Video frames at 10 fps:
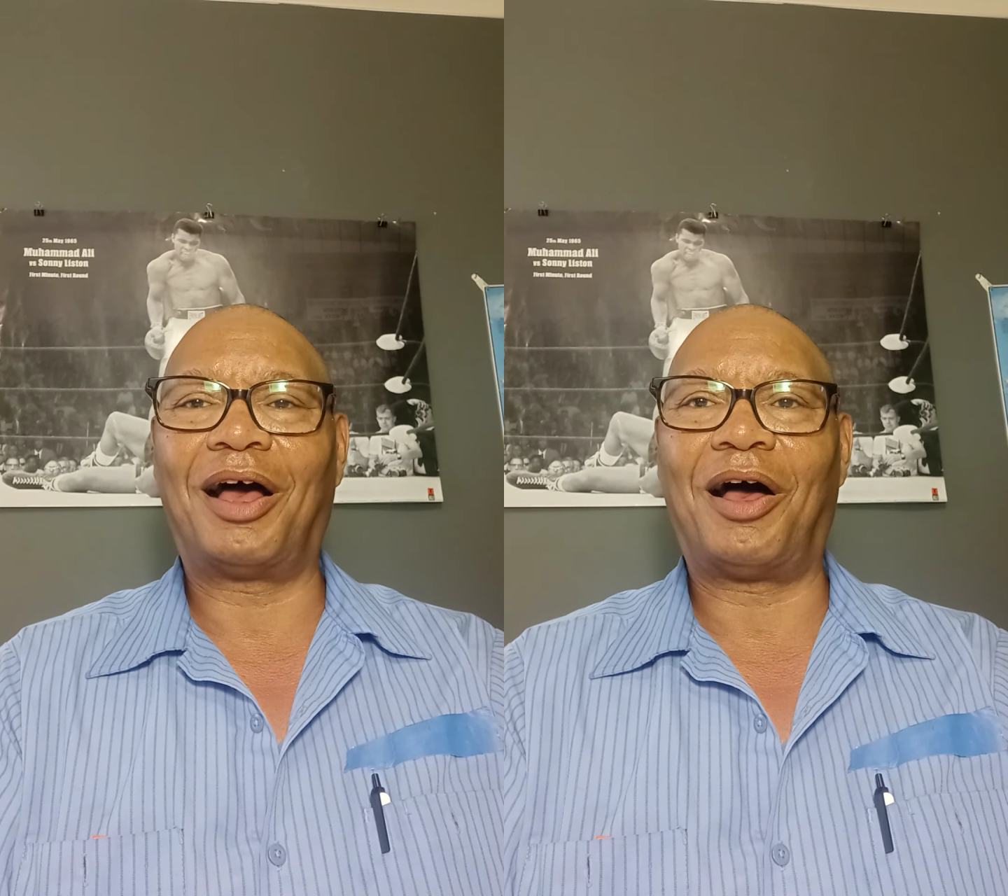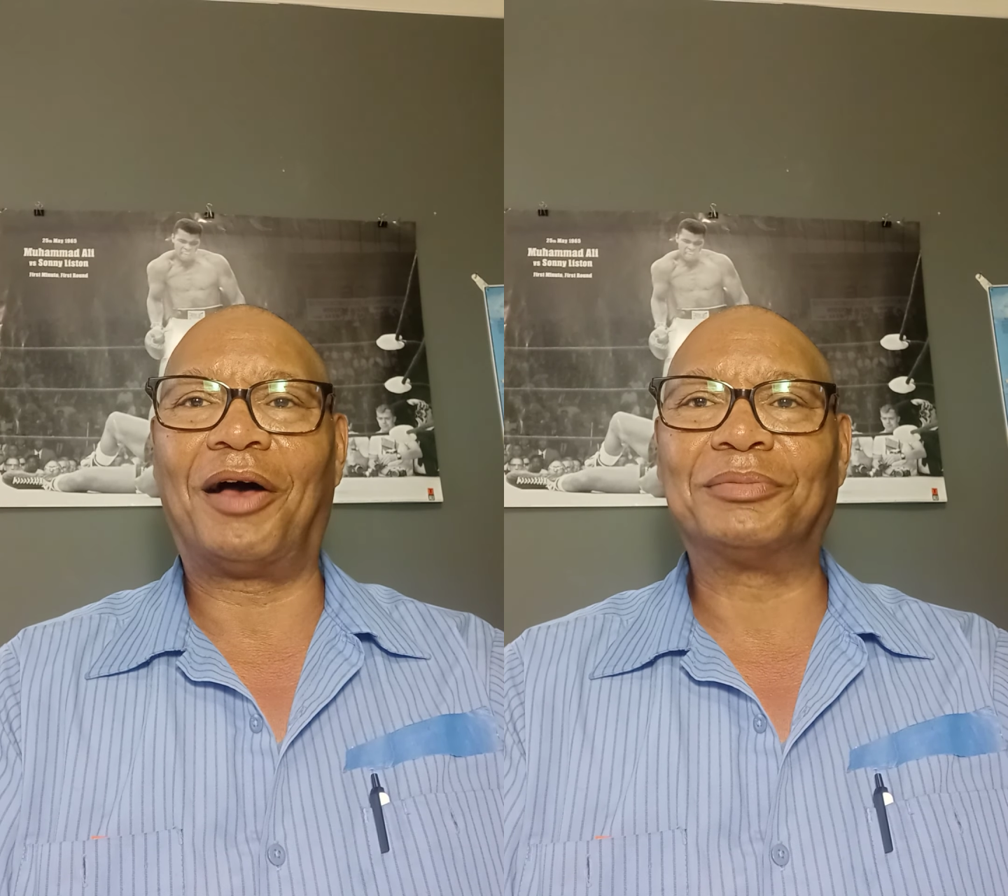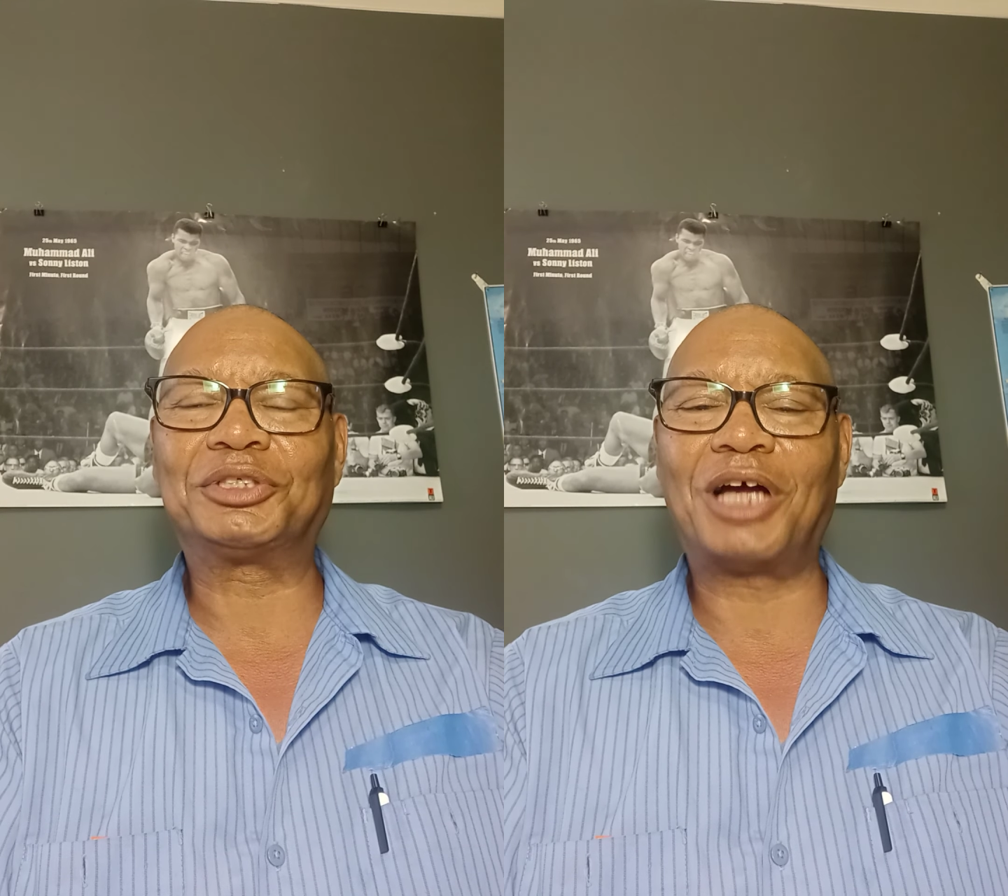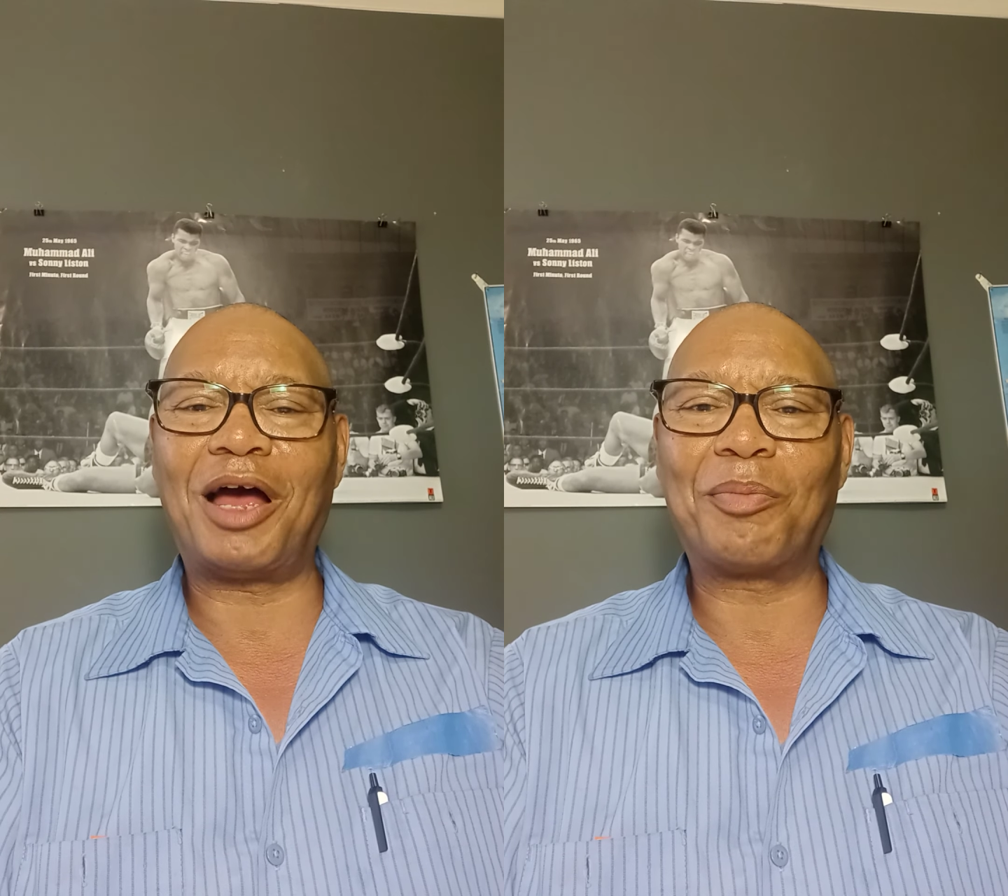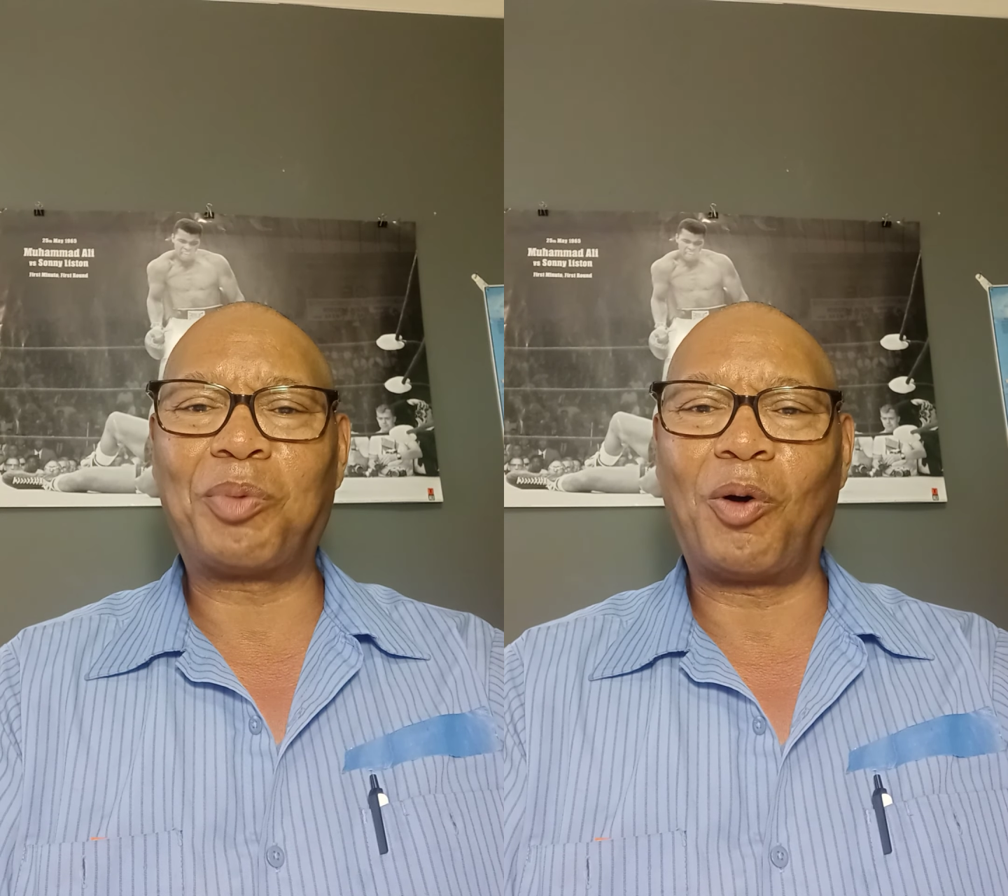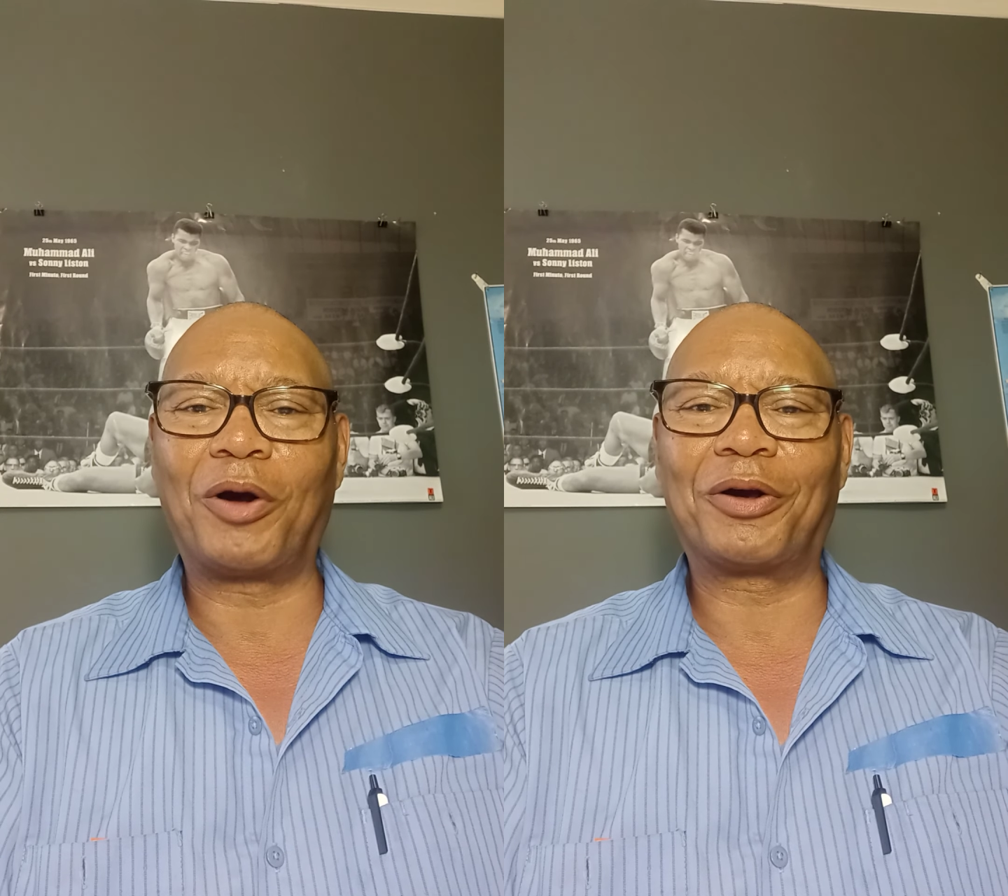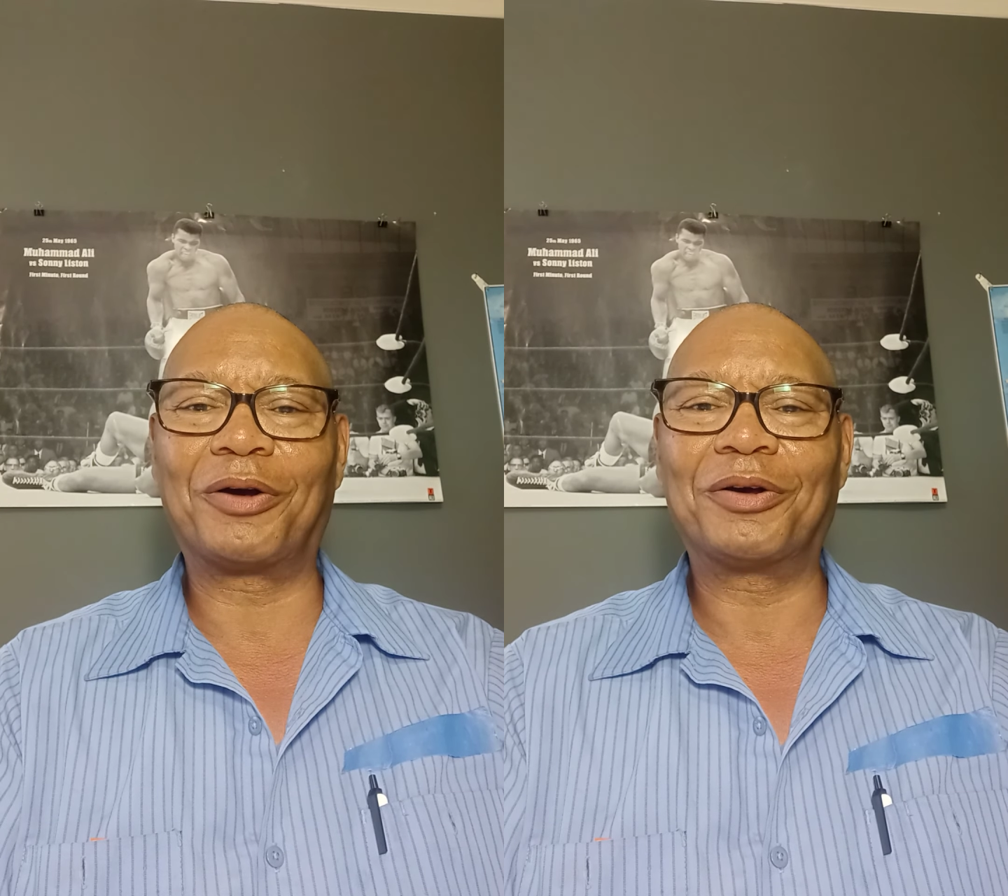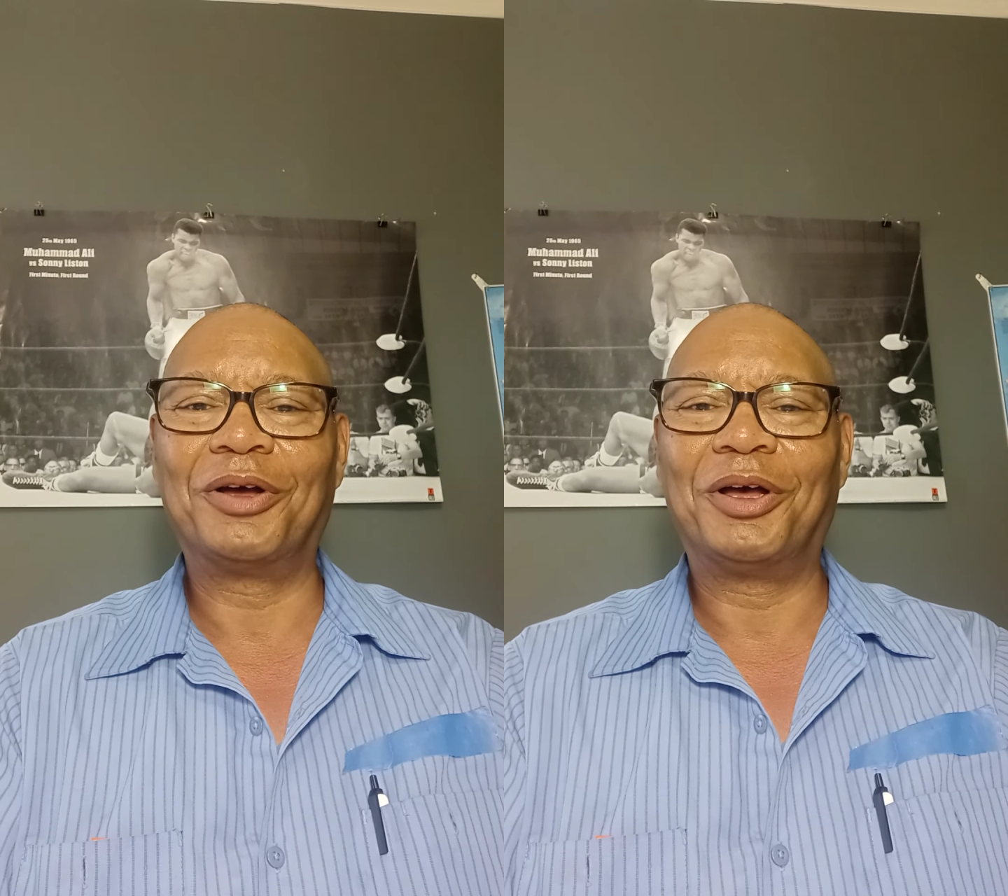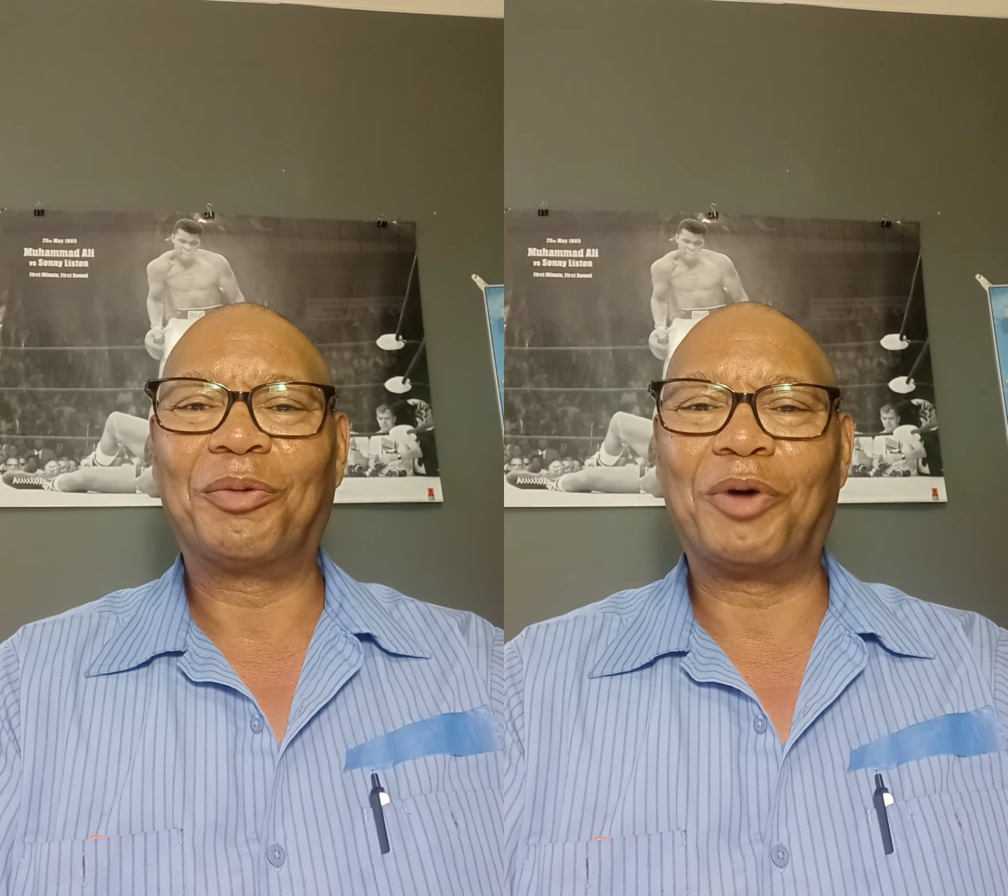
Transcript: Shawn Porter,